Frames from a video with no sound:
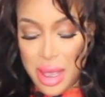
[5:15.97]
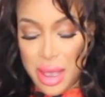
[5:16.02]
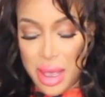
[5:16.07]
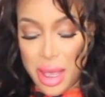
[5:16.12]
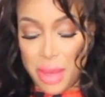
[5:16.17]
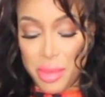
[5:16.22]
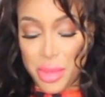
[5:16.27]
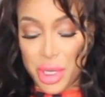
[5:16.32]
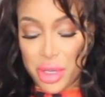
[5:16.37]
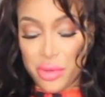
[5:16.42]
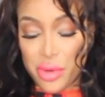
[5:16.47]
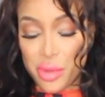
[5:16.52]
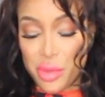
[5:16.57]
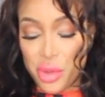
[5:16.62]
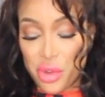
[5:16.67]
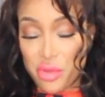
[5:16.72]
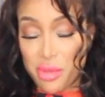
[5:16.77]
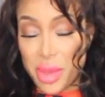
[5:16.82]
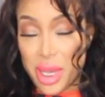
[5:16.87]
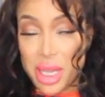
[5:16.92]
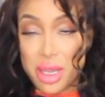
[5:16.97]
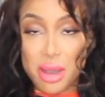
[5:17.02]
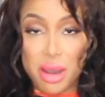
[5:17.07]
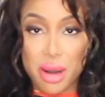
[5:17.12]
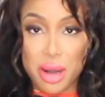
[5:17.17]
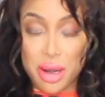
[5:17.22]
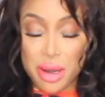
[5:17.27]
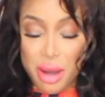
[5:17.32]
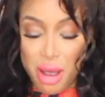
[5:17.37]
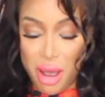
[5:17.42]
I'm going to remove my
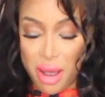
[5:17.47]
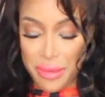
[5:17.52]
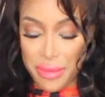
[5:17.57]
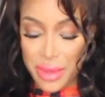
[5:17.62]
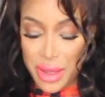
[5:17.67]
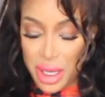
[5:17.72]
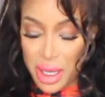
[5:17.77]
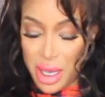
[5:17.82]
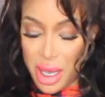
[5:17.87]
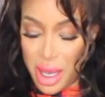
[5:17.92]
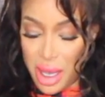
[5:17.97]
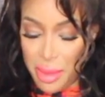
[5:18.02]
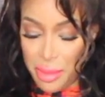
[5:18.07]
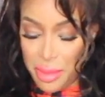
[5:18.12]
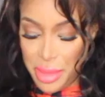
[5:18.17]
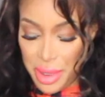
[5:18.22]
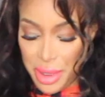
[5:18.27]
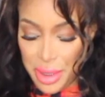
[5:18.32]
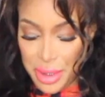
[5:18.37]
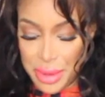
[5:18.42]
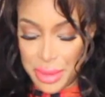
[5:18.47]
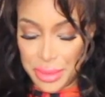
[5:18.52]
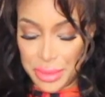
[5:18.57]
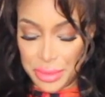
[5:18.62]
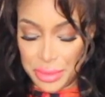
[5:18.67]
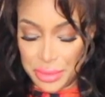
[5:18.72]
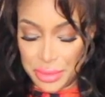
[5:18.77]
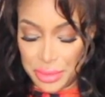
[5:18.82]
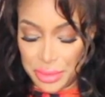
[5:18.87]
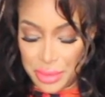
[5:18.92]
yarn off the cup,
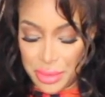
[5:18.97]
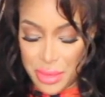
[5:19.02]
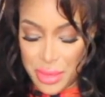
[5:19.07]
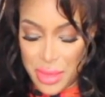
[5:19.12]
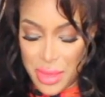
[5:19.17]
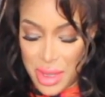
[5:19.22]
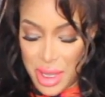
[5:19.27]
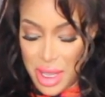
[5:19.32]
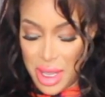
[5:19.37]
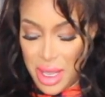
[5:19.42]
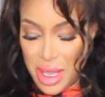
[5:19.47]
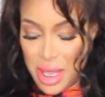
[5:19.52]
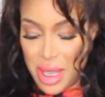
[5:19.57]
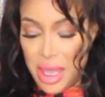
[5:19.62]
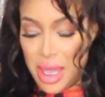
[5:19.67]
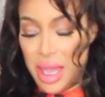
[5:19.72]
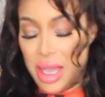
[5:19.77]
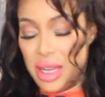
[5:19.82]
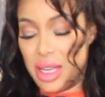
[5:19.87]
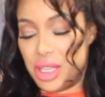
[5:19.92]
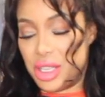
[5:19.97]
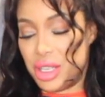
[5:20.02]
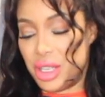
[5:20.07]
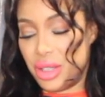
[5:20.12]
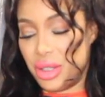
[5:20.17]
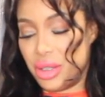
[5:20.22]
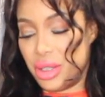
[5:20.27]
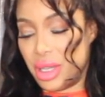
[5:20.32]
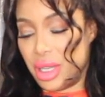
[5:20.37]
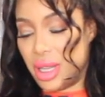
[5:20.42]
and it
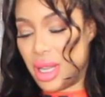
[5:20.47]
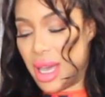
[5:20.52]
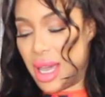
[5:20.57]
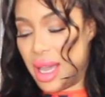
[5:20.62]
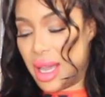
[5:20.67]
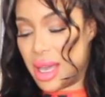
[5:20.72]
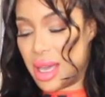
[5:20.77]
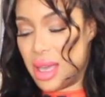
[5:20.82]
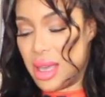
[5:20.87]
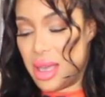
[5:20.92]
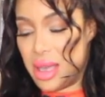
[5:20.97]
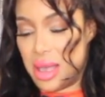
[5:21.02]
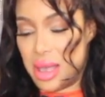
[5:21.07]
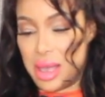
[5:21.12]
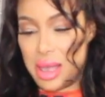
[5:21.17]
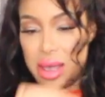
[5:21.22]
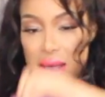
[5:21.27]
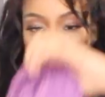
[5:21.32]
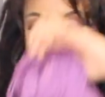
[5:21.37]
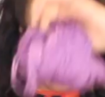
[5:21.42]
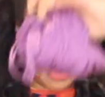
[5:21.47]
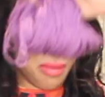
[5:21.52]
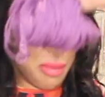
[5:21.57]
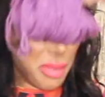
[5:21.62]
should look like a